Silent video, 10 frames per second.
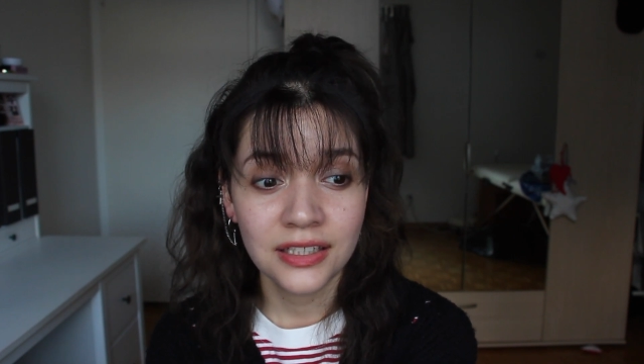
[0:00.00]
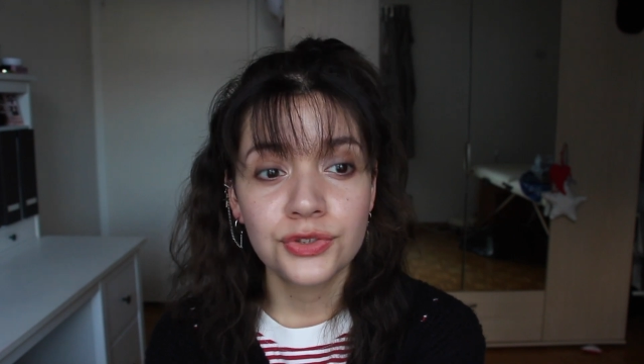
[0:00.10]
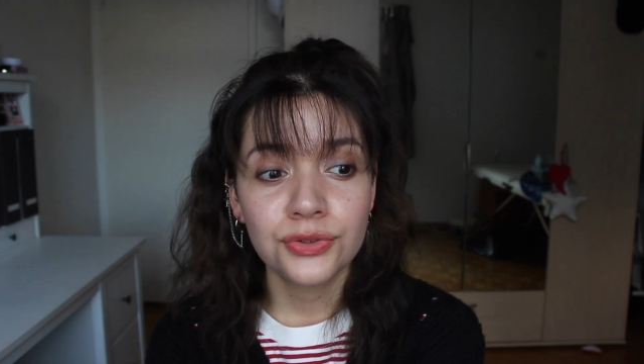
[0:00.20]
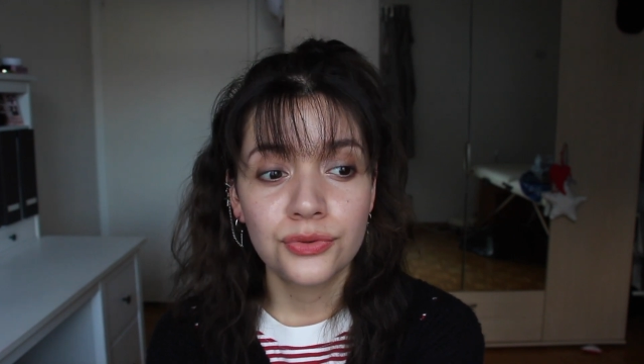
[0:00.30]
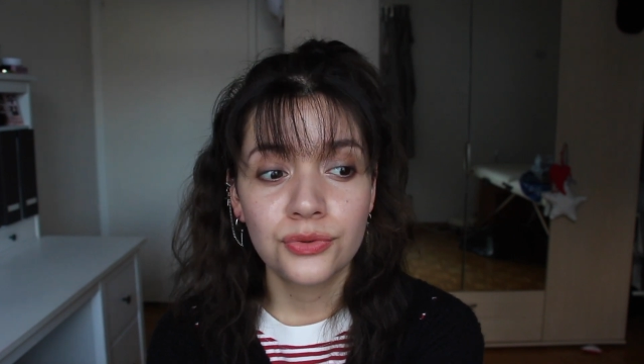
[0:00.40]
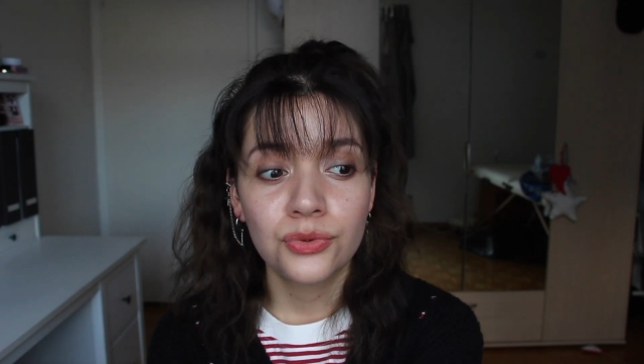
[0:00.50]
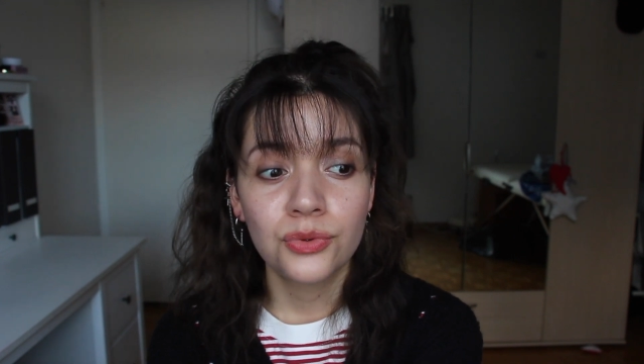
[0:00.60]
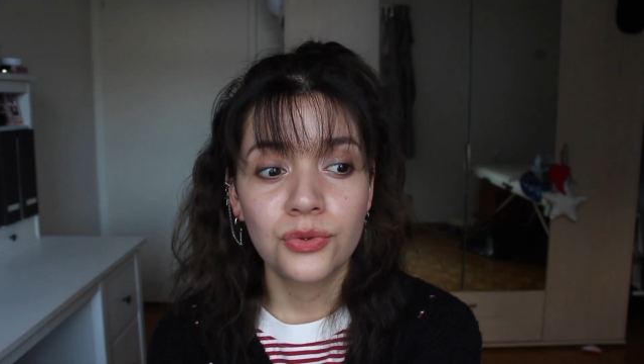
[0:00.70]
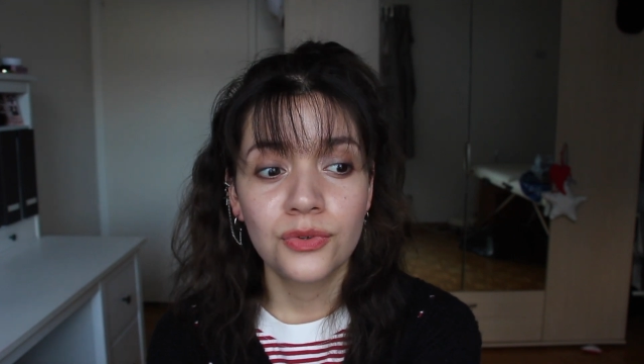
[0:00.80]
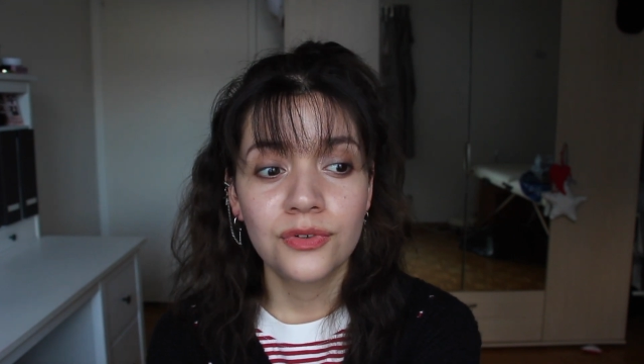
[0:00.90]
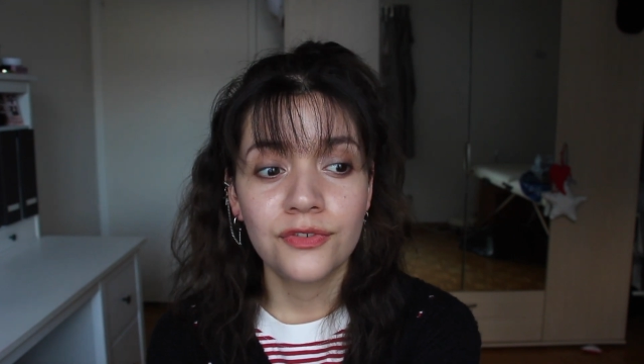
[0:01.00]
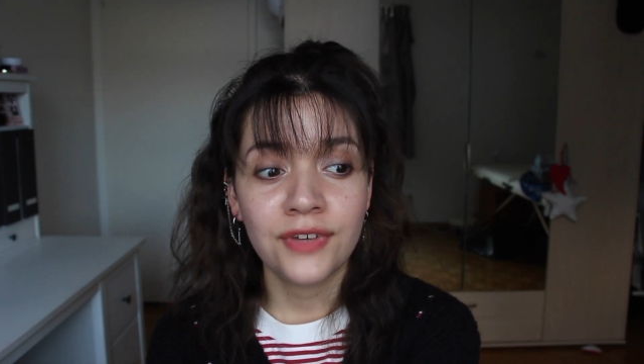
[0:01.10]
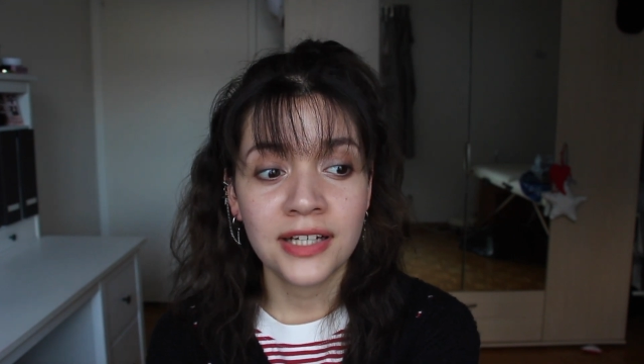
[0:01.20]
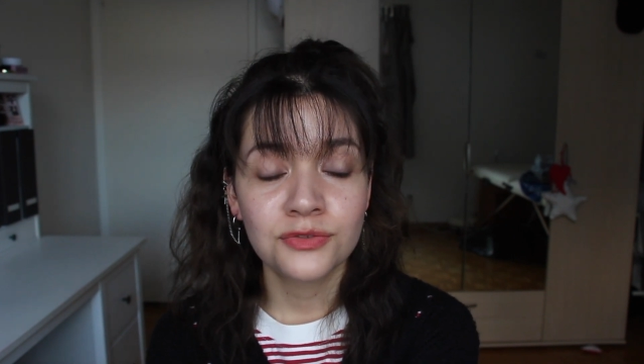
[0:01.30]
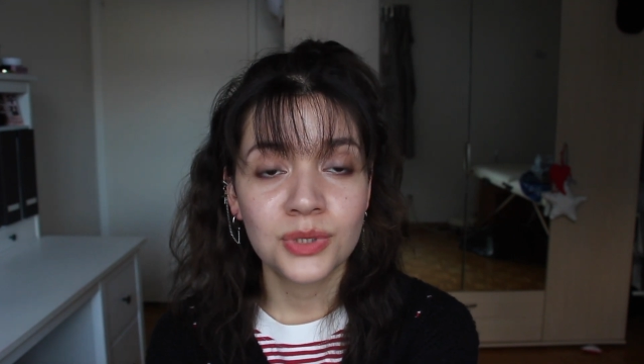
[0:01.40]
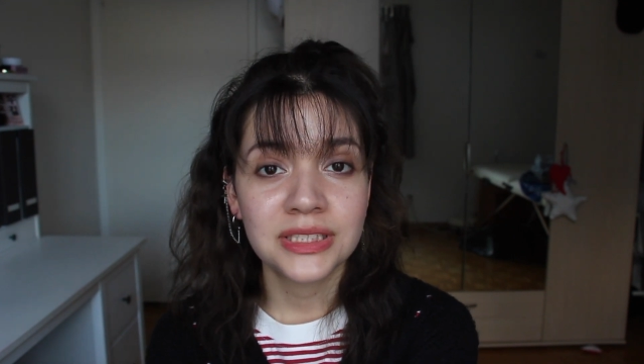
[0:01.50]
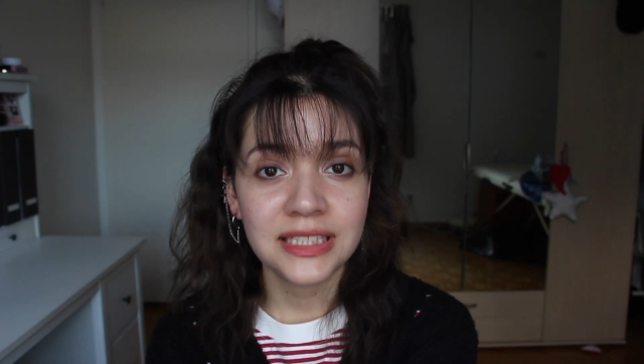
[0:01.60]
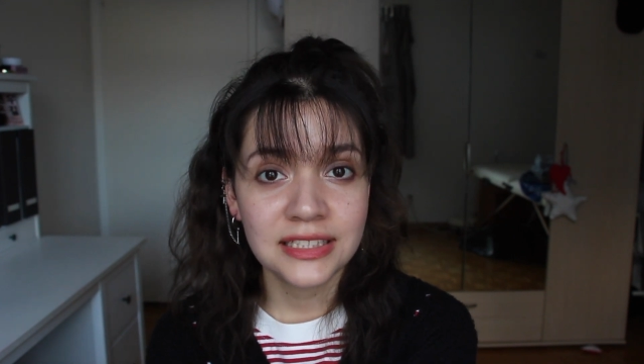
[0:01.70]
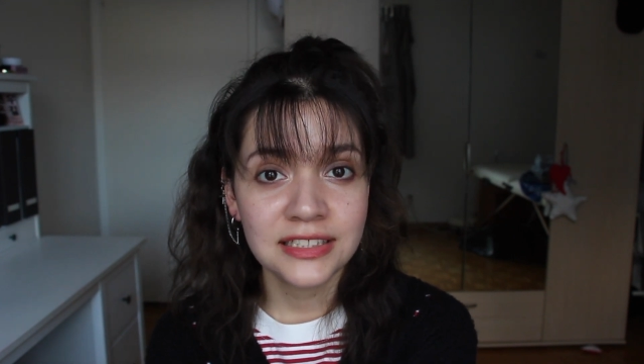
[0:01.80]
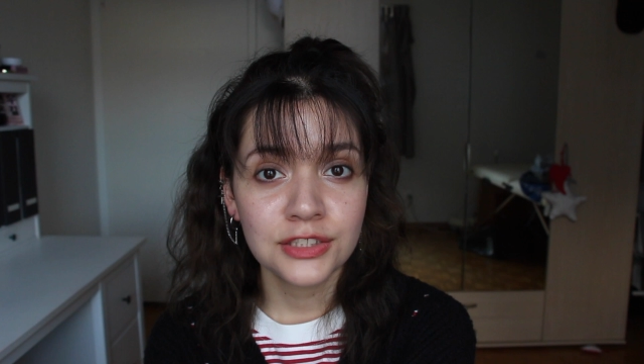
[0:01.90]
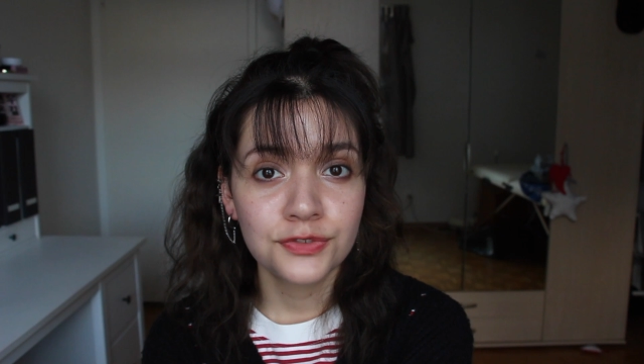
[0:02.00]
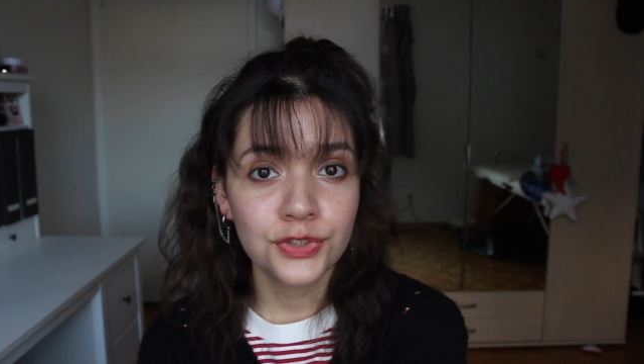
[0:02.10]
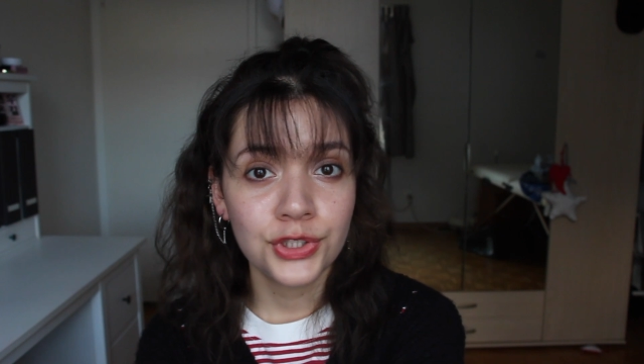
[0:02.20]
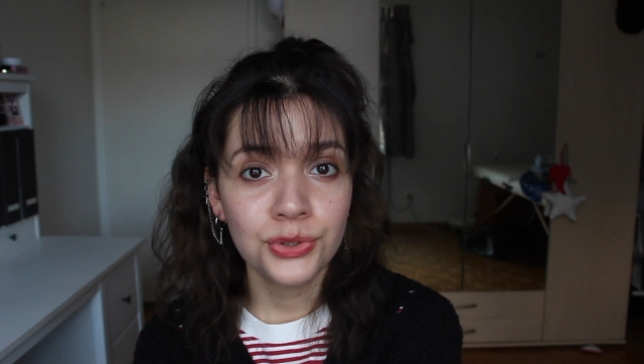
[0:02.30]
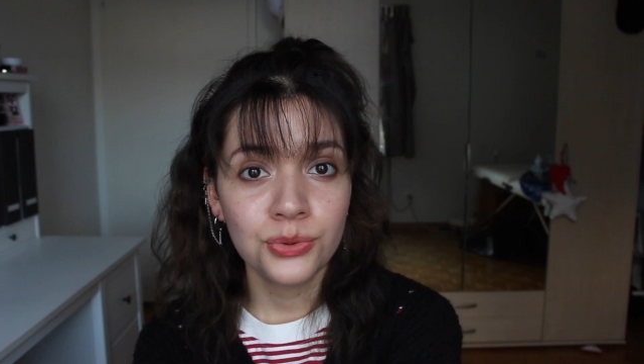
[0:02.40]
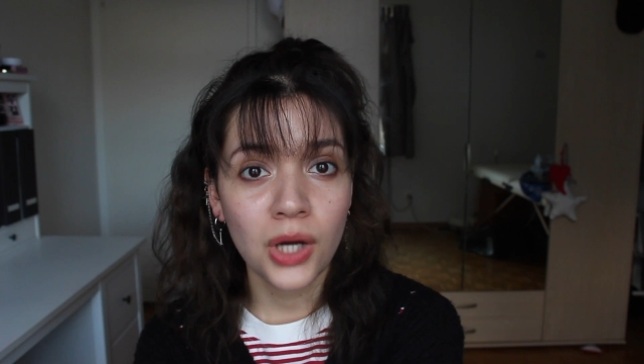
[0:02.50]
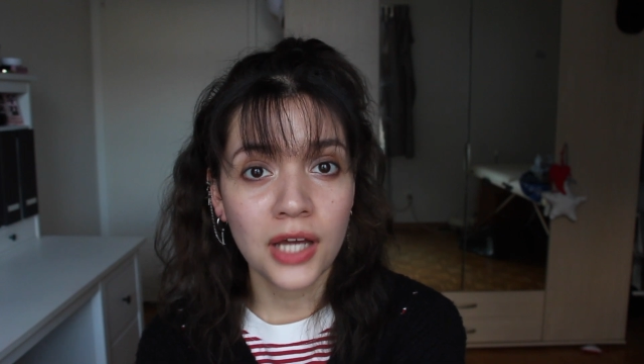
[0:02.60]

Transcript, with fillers: to find what's easiest for you